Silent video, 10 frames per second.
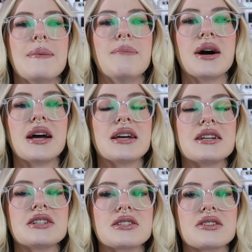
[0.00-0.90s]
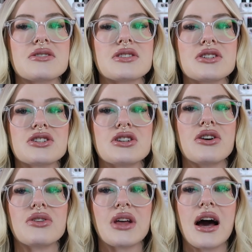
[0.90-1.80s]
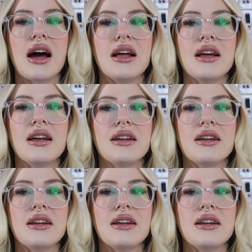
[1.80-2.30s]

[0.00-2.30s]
But it just goes to show that